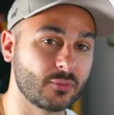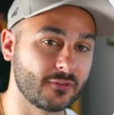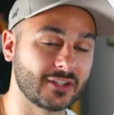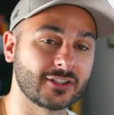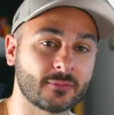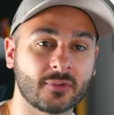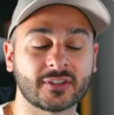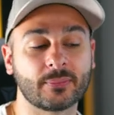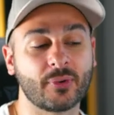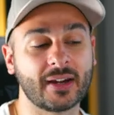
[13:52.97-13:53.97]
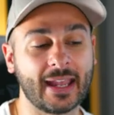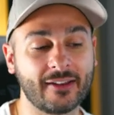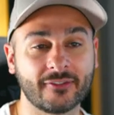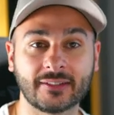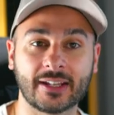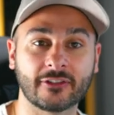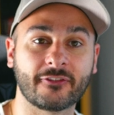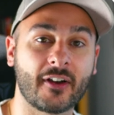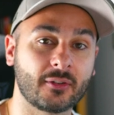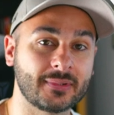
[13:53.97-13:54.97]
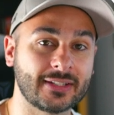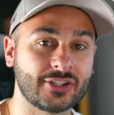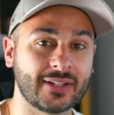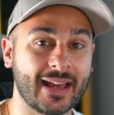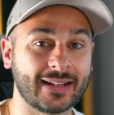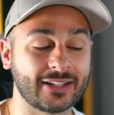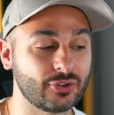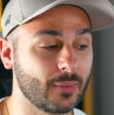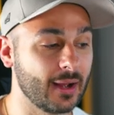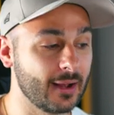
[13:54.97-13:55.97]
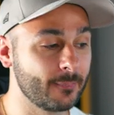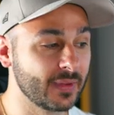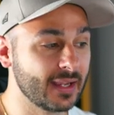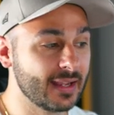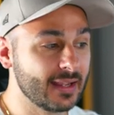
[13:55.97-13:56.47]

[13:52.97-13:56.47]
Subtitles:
moving your stop loss to break even and your final position out at 2R,